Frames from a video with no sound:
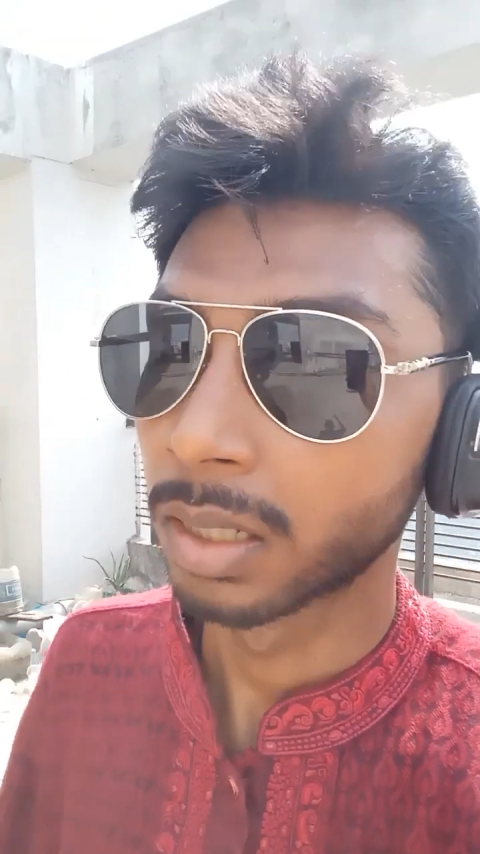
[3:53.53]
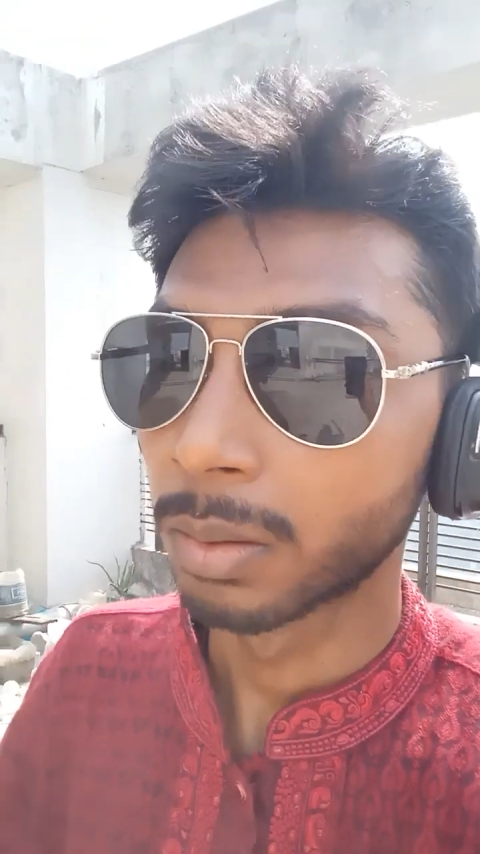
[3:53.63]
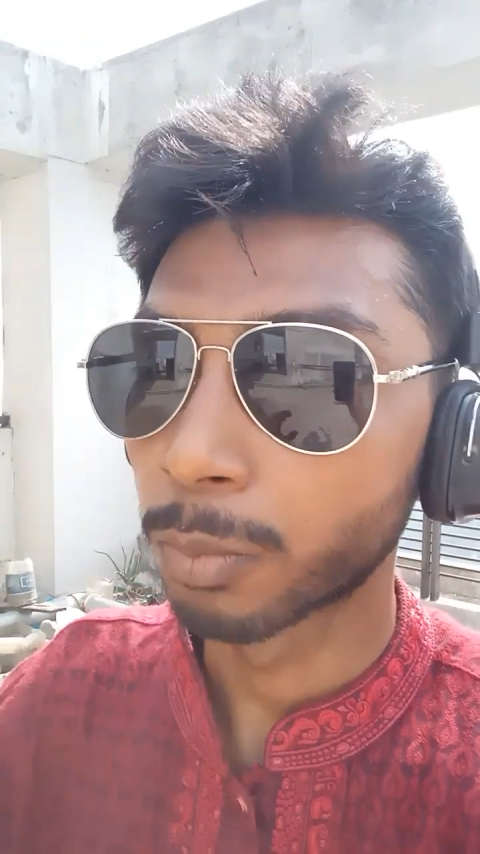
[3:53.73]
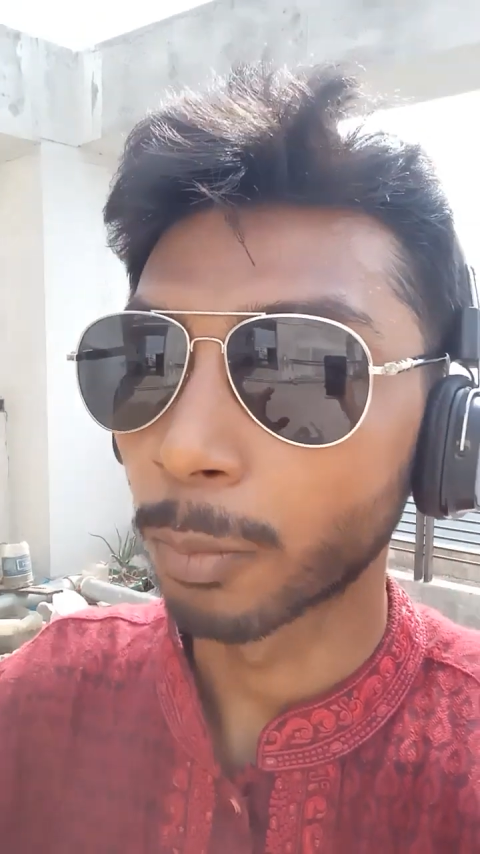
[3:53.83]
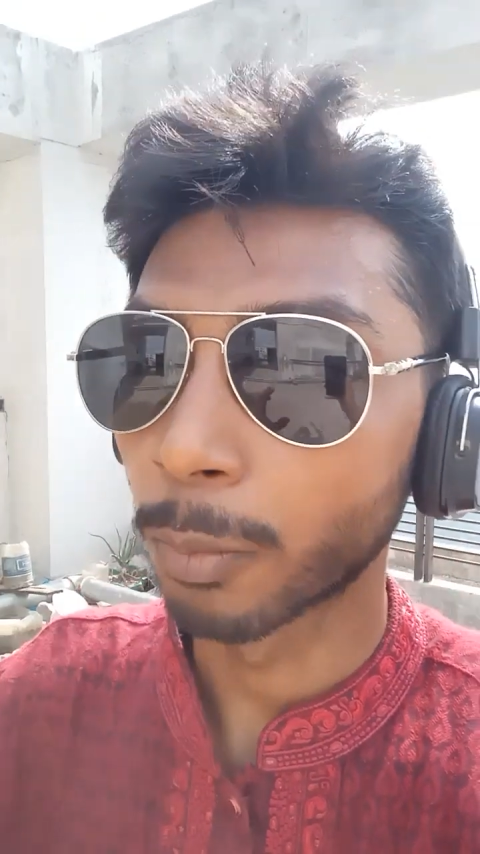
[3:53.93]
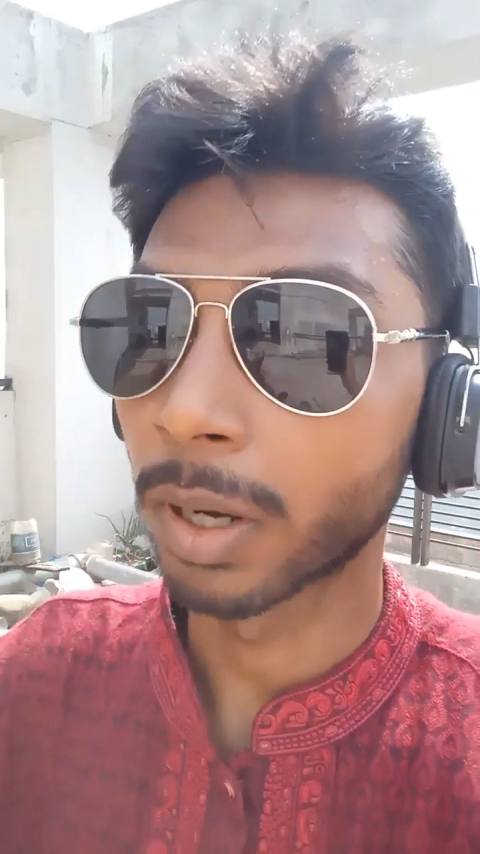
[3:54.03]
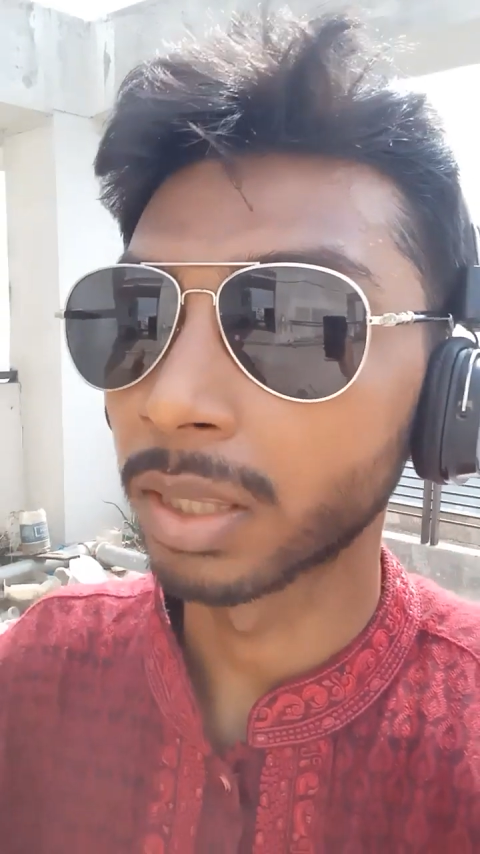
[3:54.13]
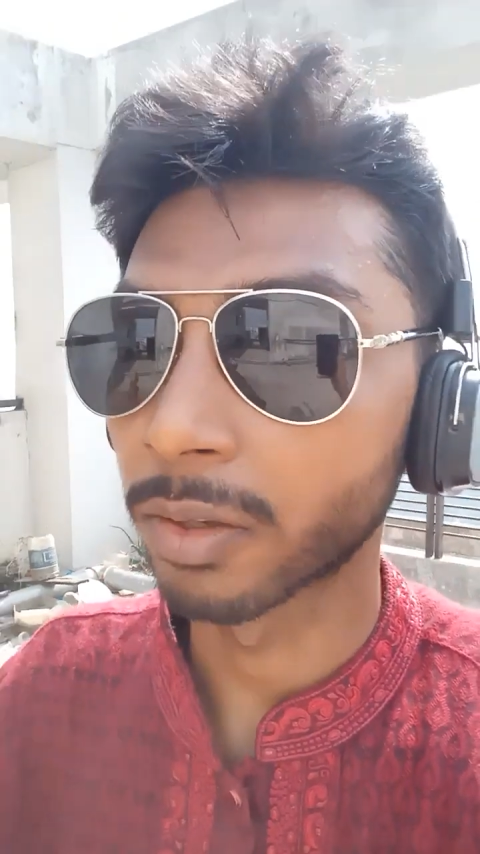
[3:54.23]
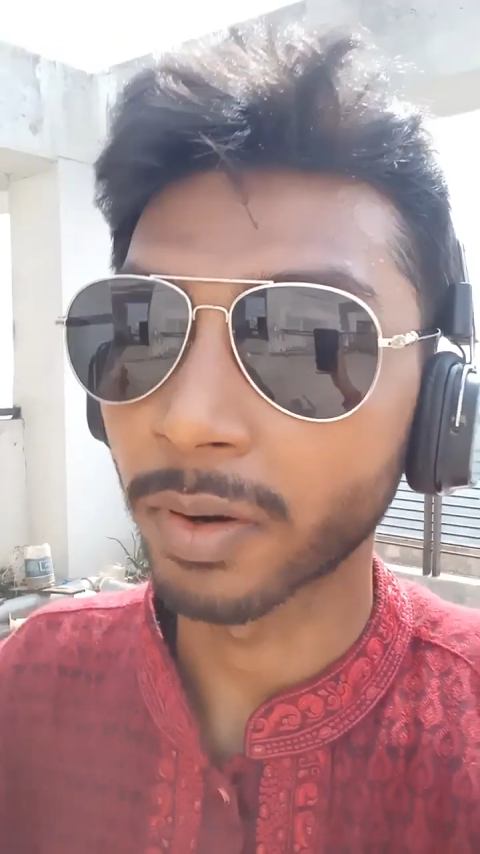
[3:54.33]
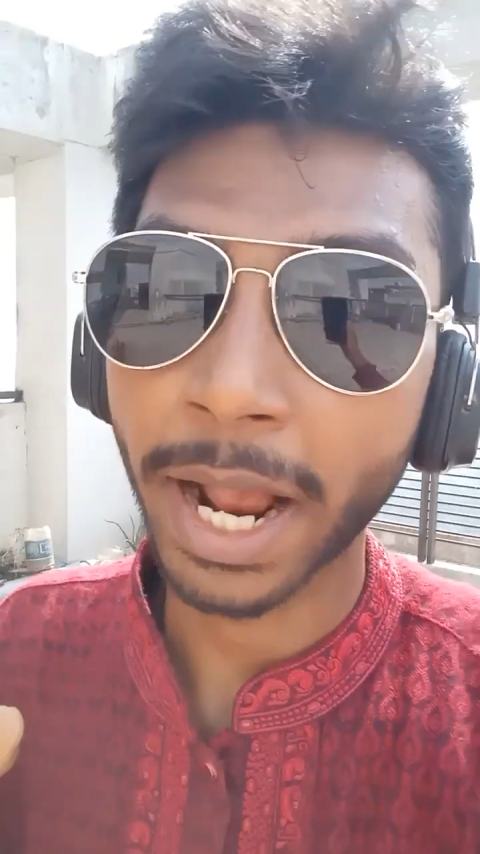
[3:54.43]
properly
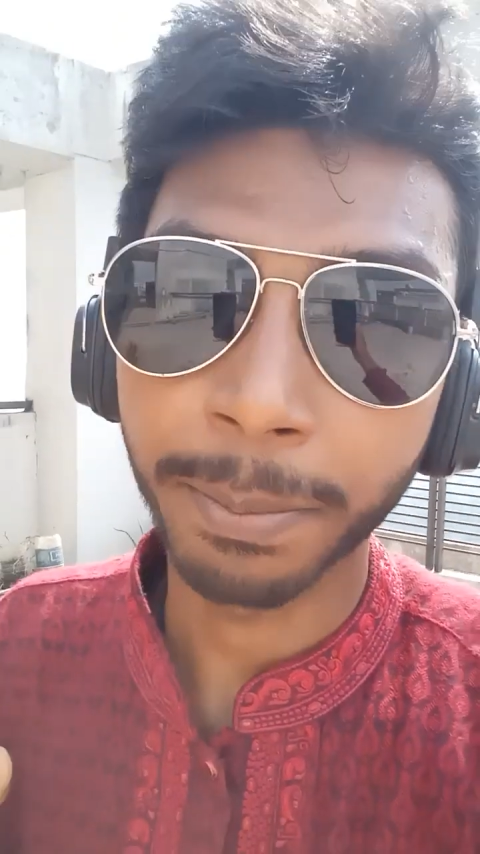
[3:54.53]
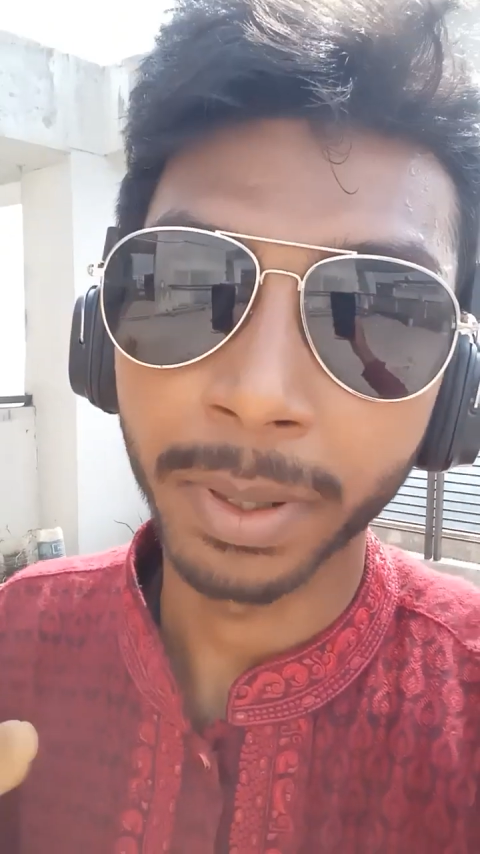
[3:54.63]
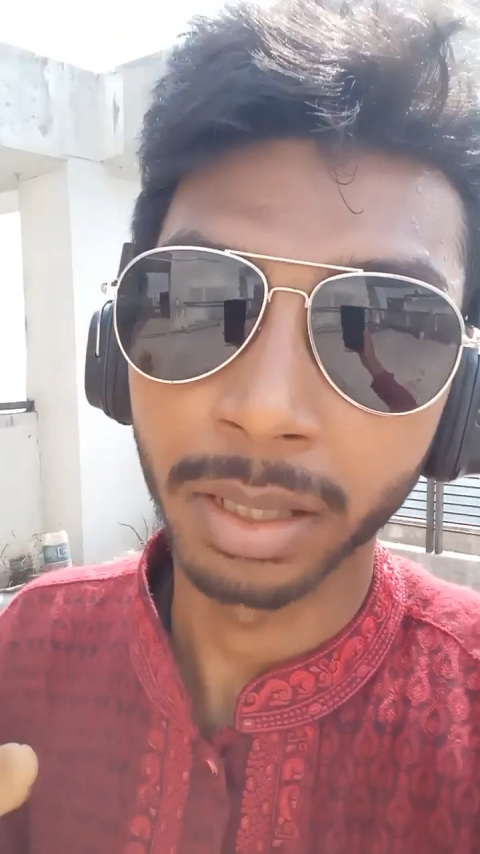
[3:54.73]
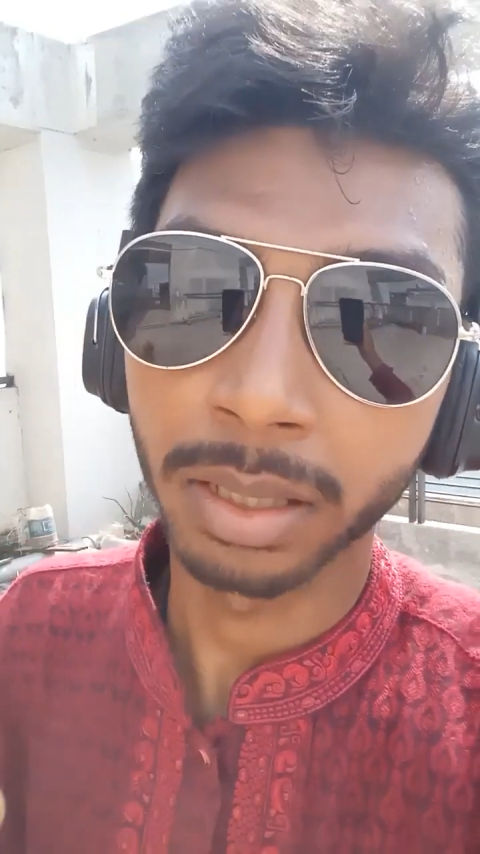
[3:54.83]
ripened.